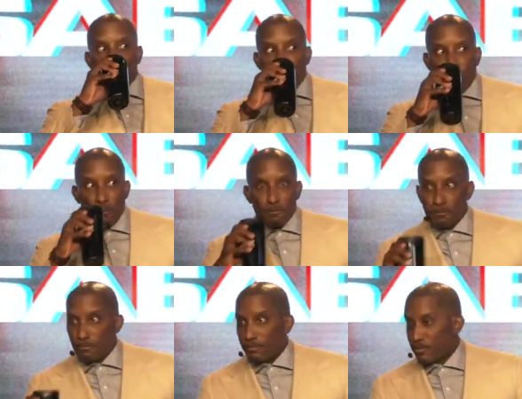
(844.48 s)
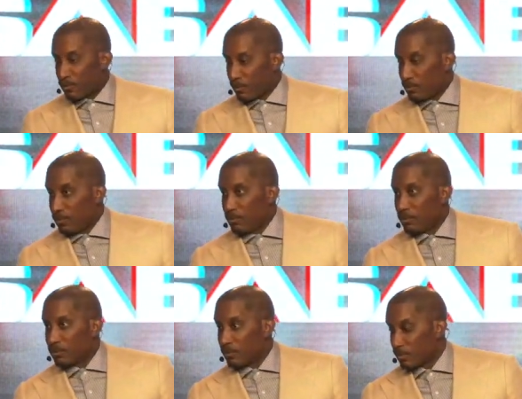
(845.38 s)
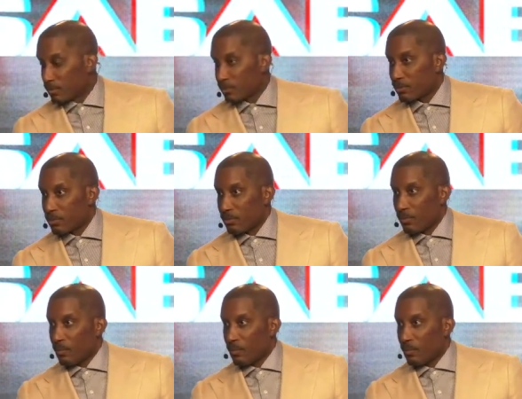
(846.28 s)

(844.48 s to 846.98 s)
(silence)